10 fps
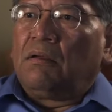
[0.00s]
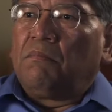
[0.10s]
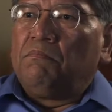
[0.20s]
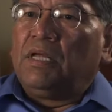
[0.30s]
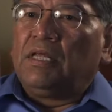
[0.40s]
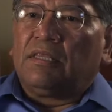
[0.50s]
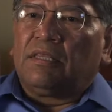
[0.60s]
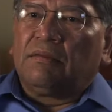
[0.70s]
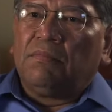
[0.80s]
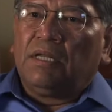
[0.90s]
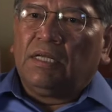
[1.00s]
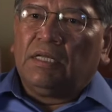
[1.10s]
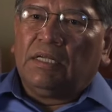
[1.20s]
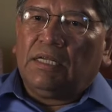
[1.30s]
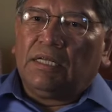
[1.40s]
many
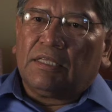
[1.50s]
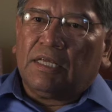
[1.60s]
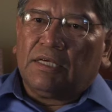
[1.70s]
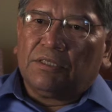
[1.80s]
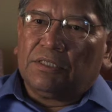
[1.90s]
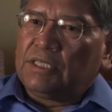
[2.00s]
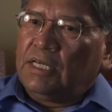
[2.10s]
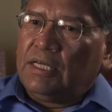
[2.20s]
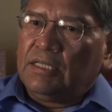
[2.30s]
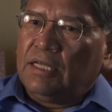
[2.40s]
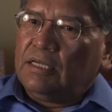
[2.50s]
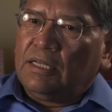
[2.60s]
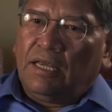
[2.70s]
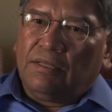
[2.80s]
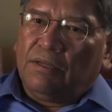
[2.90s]
leading thinkers saying that,
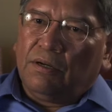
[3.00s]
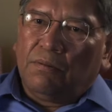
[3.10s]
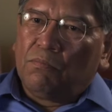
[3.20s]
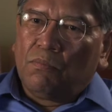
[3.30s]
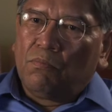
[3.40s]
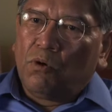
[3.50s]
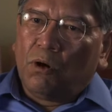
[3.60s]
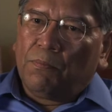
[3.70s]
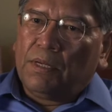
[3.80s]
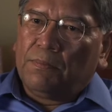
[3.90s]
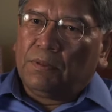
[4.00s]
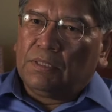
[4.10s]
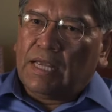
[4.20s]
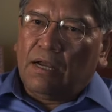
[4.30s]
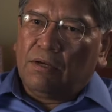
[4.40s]
hey, there are more people
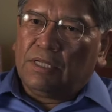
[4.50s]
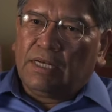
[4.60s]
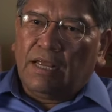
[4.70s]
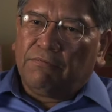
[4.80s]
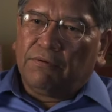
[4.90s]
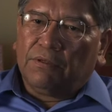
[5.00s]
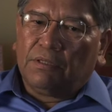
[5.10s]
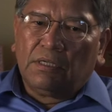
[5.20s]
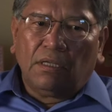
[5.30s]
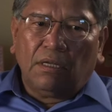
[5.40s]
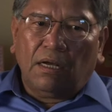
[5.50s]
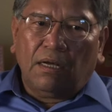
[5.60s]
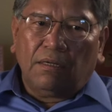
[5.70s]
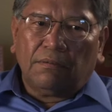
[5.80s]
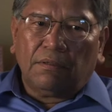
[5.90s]
now than ever
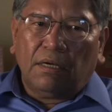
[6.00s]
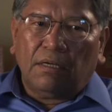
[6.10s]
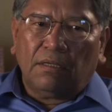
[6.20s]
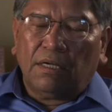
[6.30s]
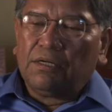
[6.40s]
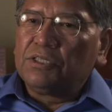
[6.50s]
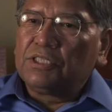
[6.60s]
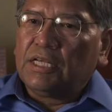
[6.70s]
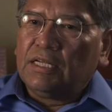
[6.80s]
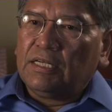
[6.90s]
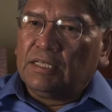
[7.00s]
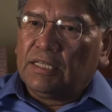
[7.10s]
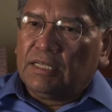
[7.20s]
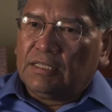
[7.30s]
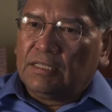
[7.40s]
understanding
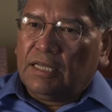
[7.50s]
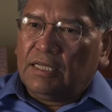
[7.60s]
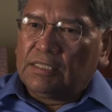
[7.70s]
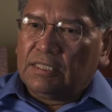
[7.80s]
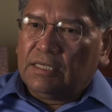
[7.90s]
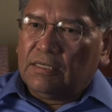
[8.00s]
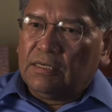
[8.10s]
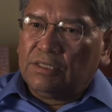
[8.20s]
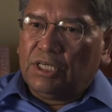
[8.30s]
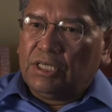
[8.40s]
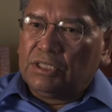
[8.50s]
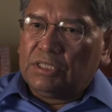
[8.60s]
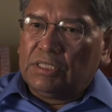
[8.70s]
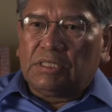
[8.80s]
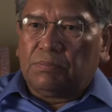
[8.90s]
that a change
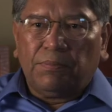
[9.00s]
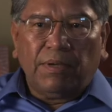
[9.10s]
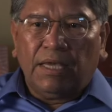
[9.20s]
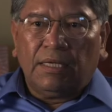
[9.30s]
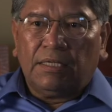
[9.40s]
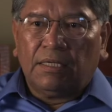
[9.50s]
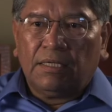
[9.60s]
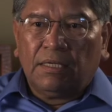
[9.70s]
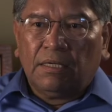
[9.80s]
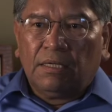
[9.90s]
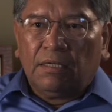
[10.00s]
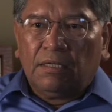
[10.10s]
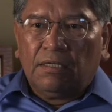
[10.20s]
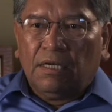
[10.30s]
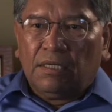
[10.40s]
needs to be made.
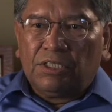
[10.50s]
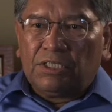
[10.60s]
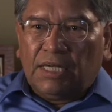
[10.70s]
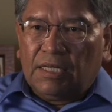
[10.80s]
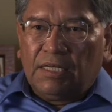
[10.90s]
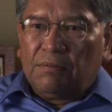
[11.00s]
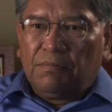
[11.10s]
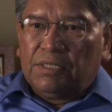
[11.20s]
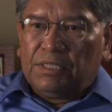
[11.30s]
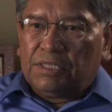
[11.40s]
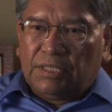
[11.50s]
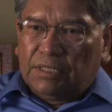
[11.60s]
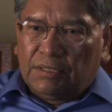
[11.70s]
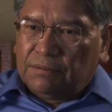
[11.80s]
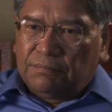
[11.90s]
You understand it, but you
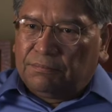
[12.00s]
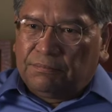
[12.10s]
still,